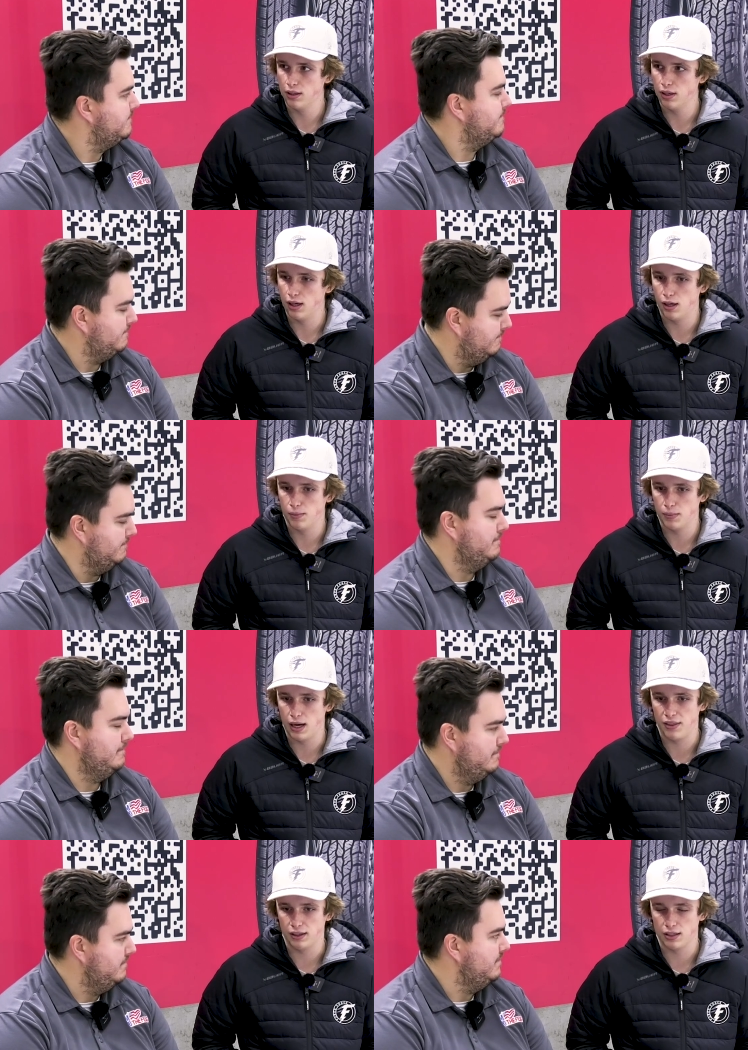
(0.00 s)
Speaker 1: um, mm-hmm.
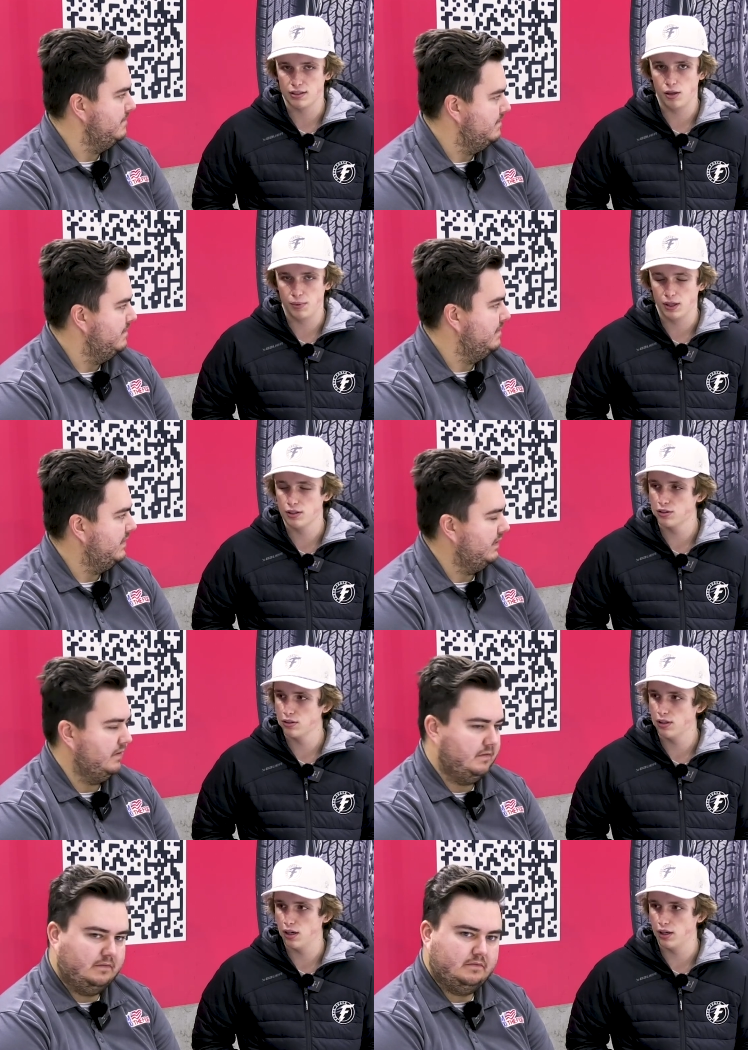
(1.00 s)
and I think that's helping
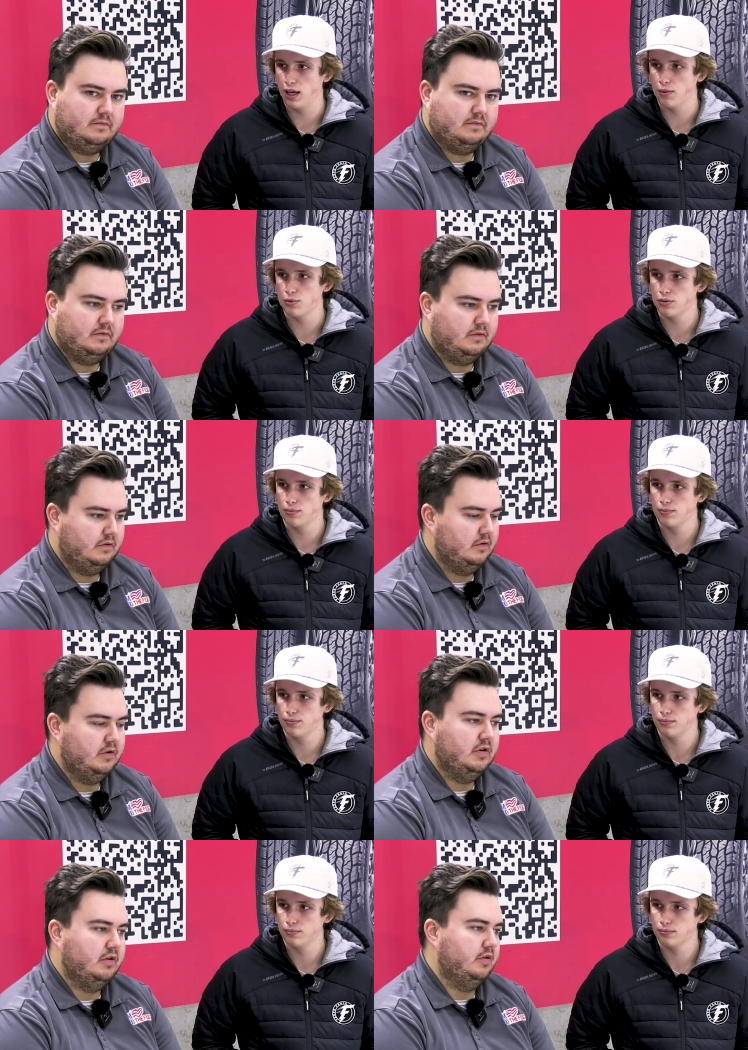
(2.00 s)
us in our games.
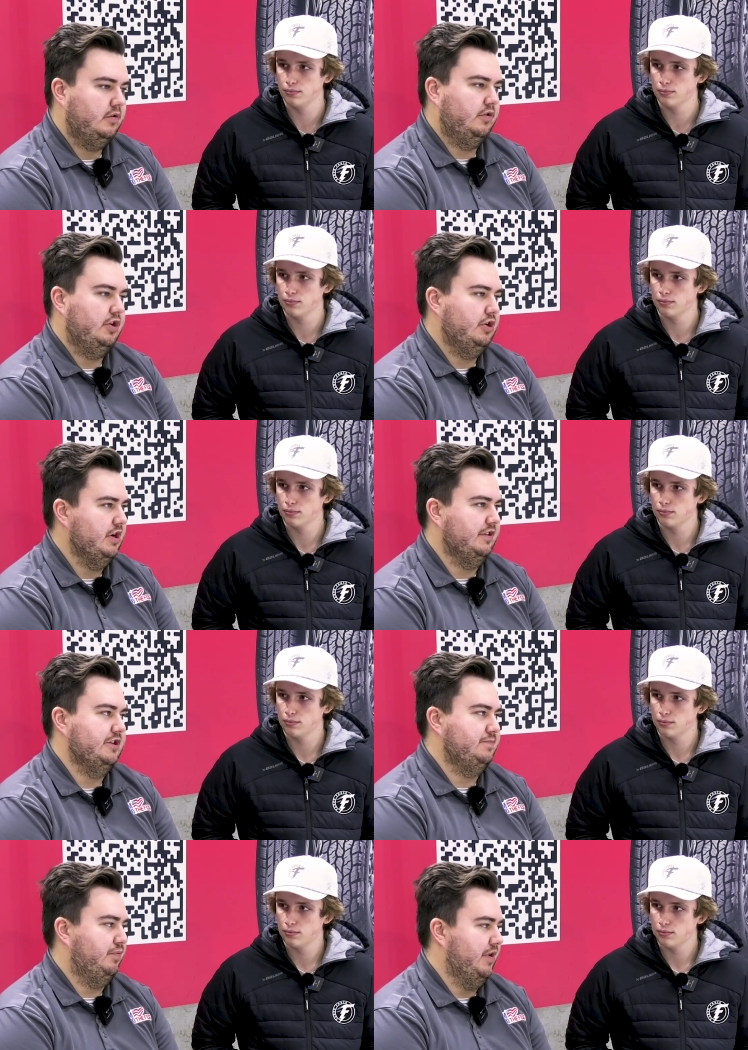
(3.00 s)
Speaker 2: Do you at
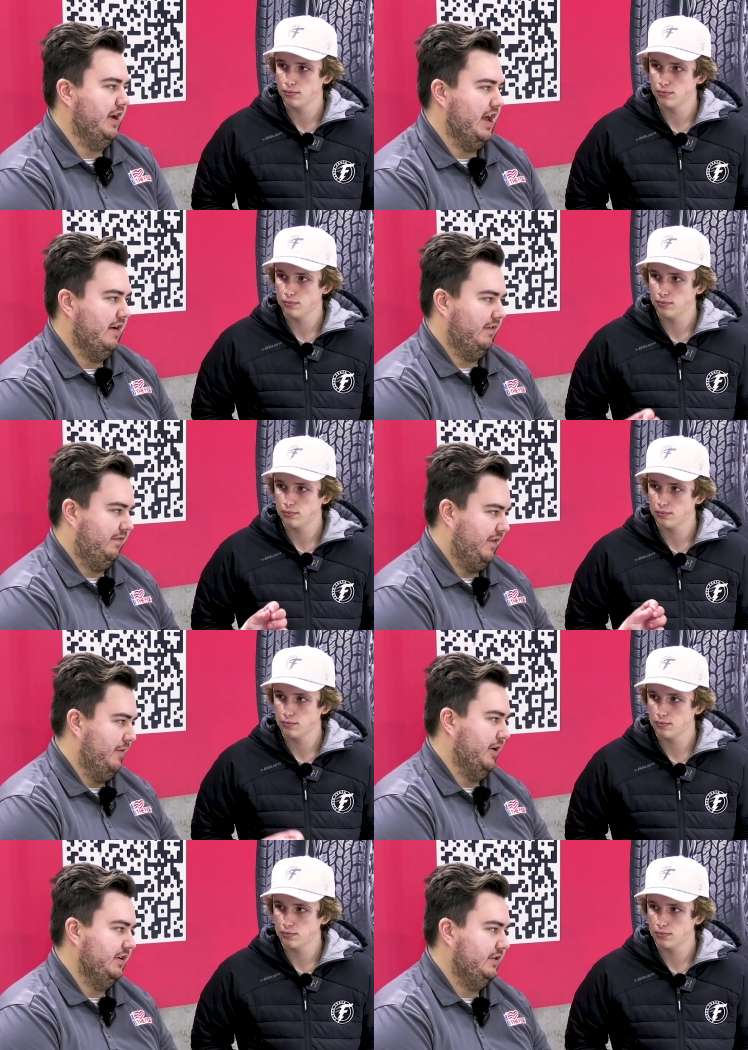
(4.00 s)
this point have a
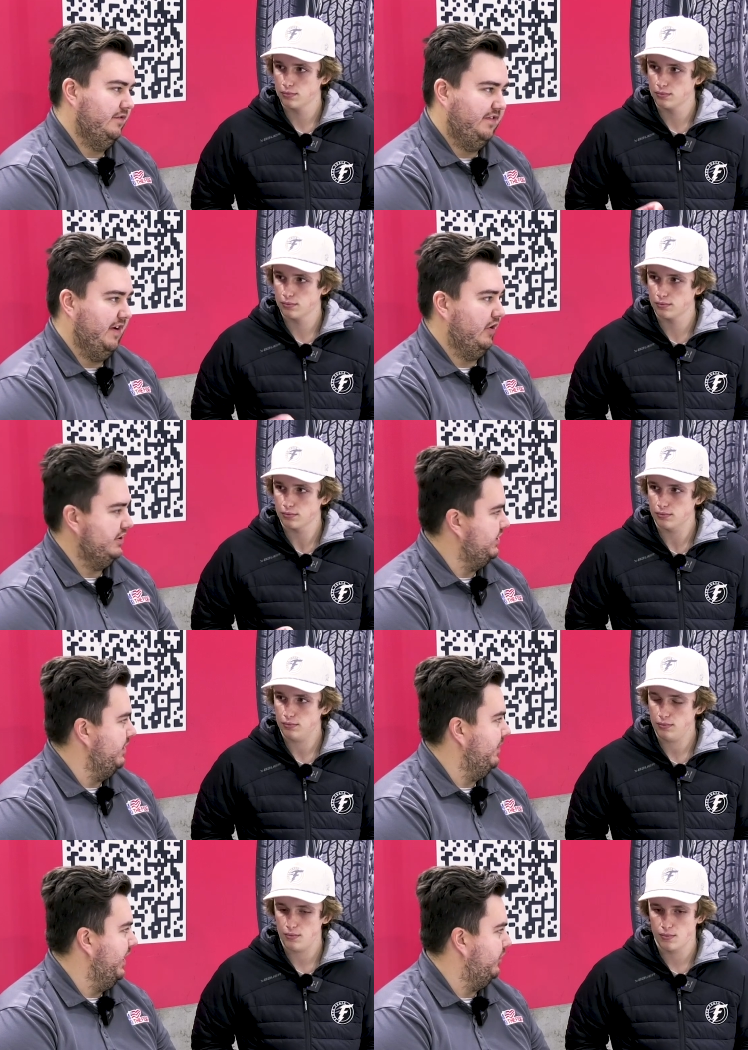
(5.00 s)
favorite favorite
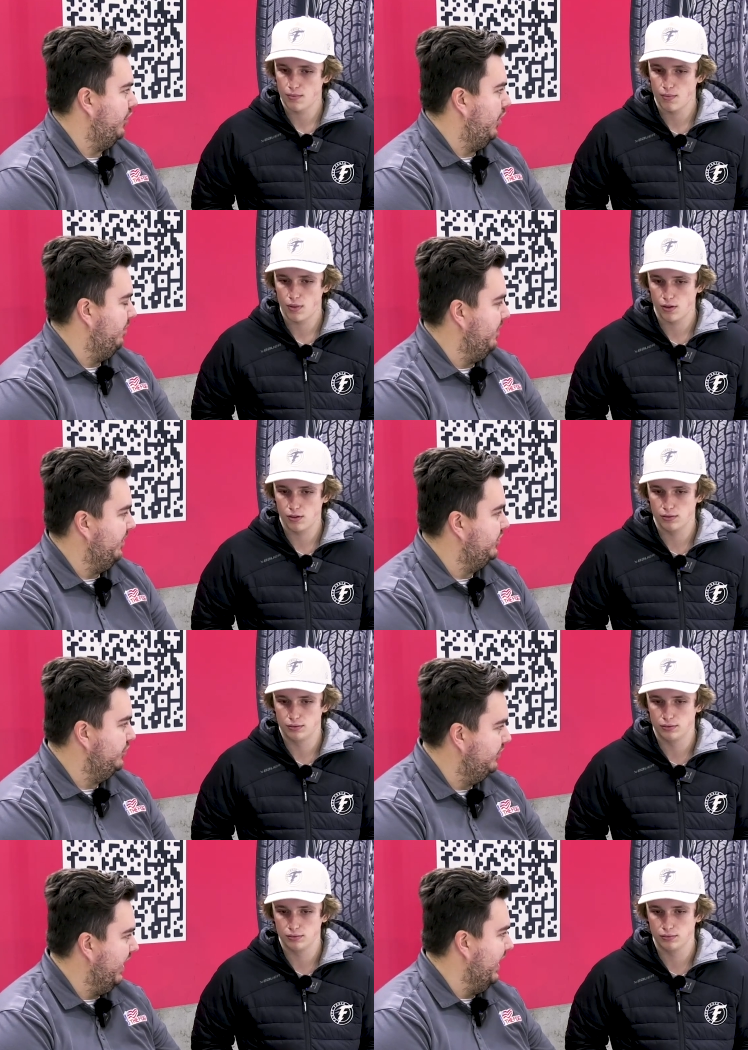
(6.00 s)
teammate, or maybe
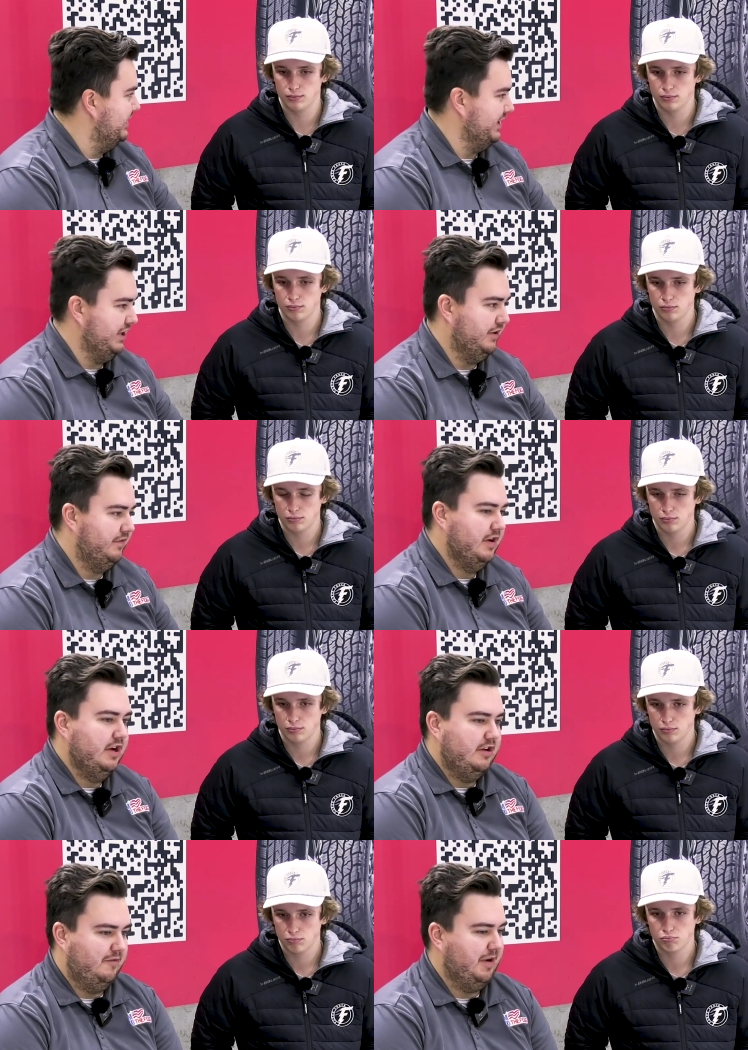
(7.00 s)
two guys that you've
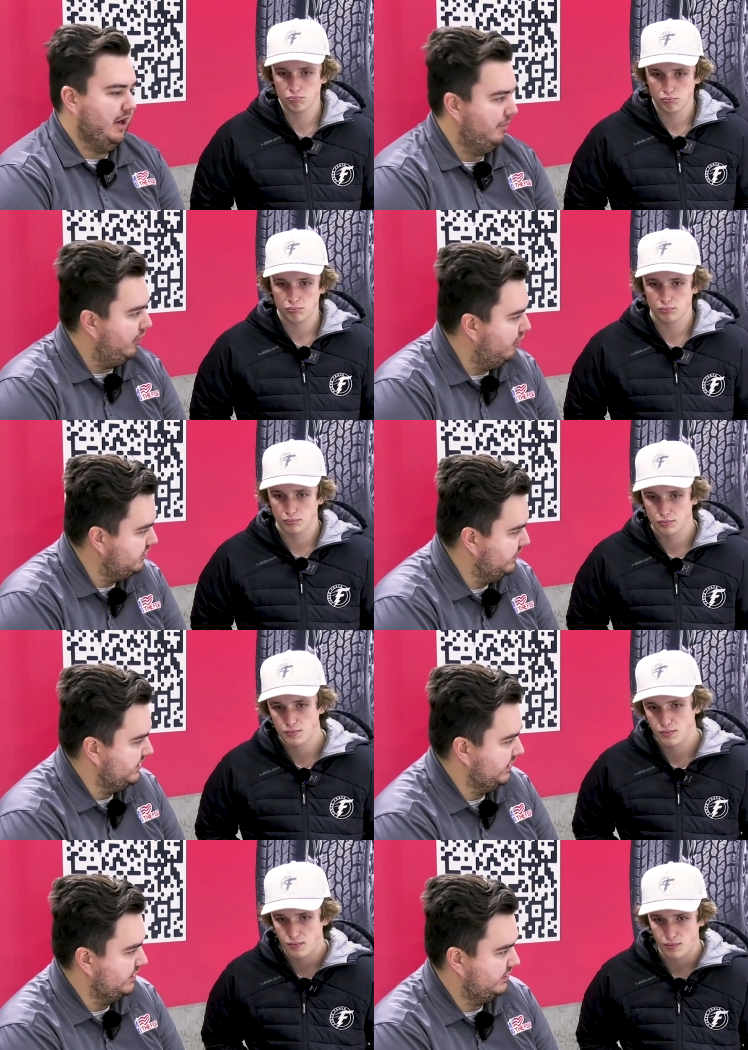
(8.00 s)
you've become close
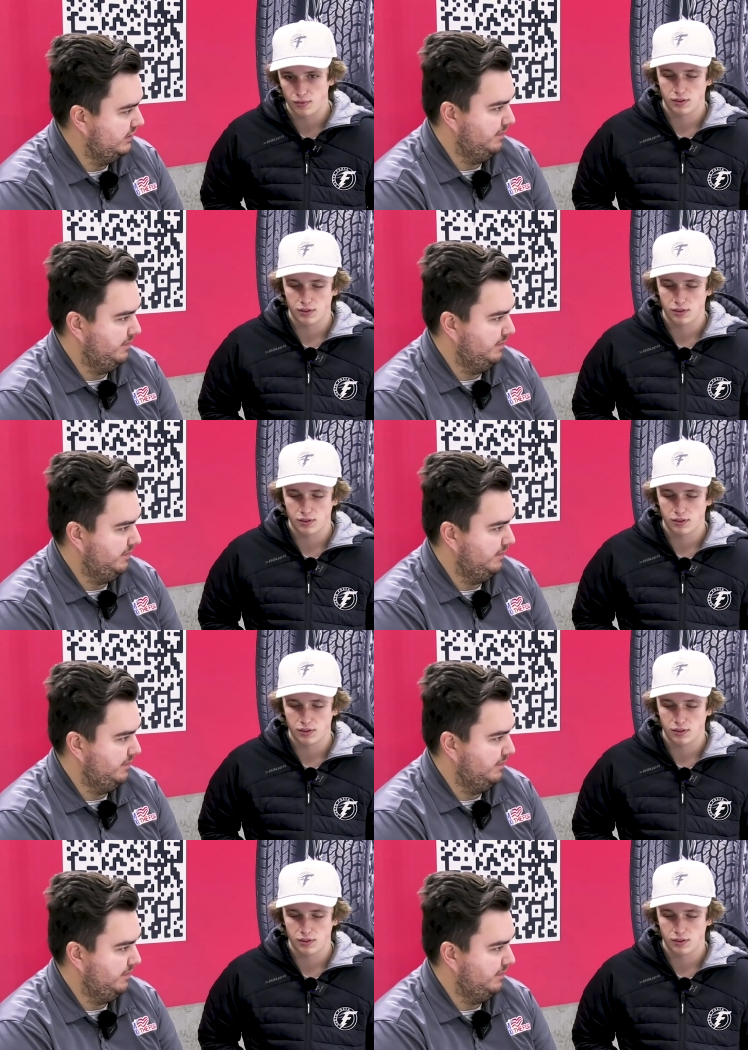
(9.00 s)
with since